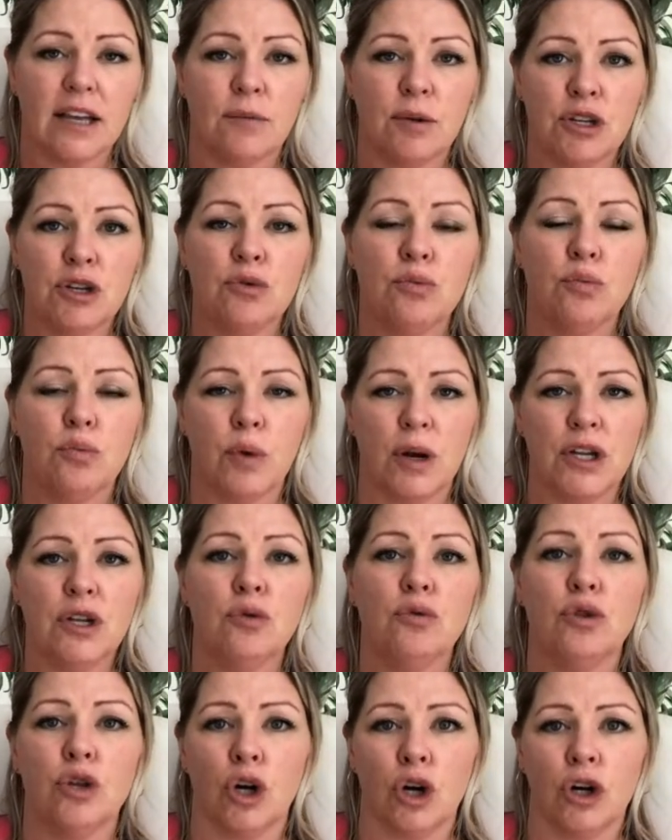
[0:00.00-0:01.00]
When
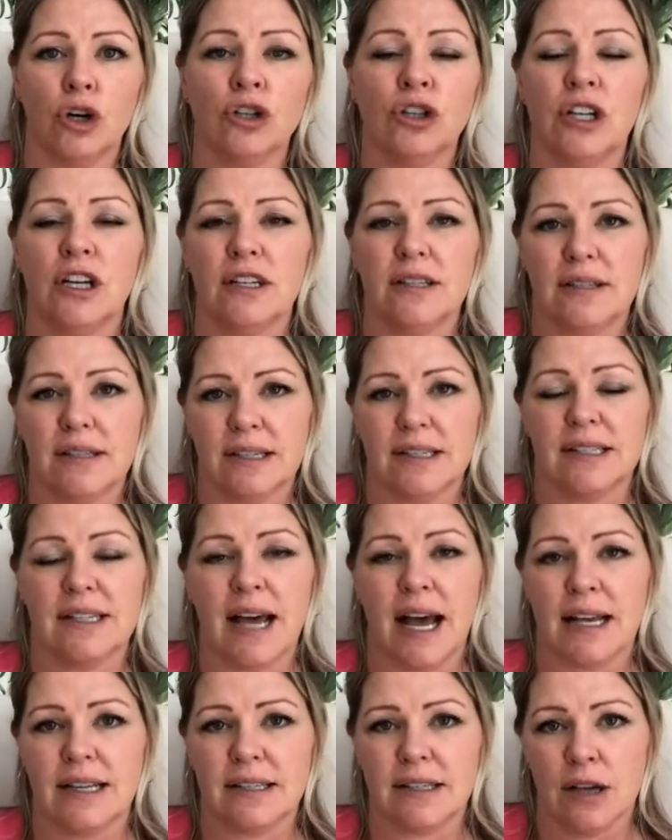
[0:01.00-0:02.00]
you learn the
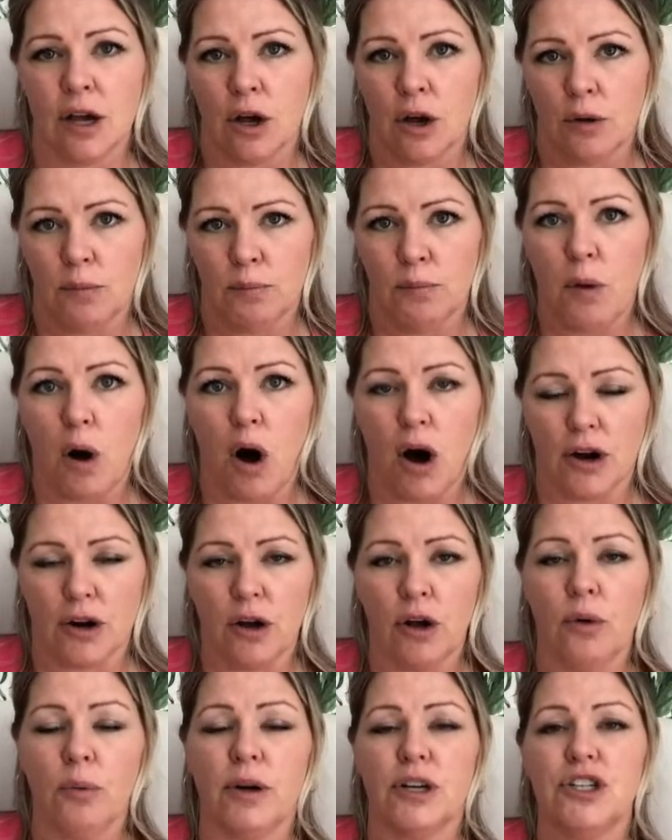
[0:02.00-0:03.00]
success
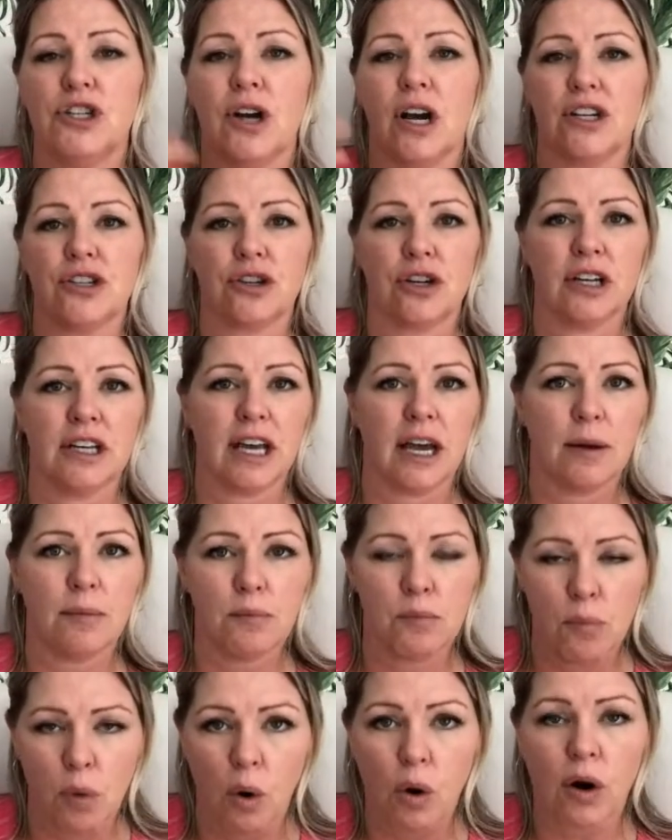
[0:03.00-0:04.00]
model, which you guys are going to
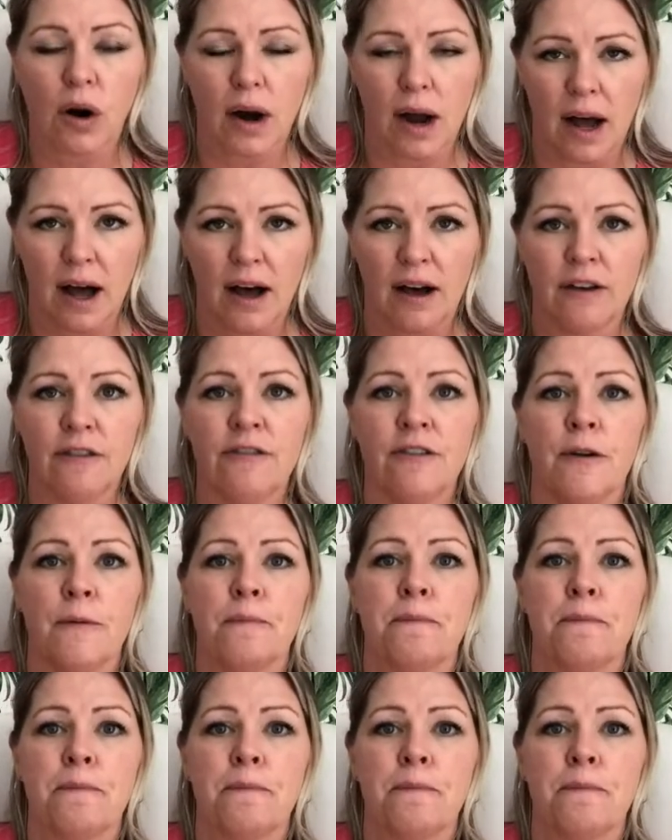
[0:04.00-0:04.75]
get more of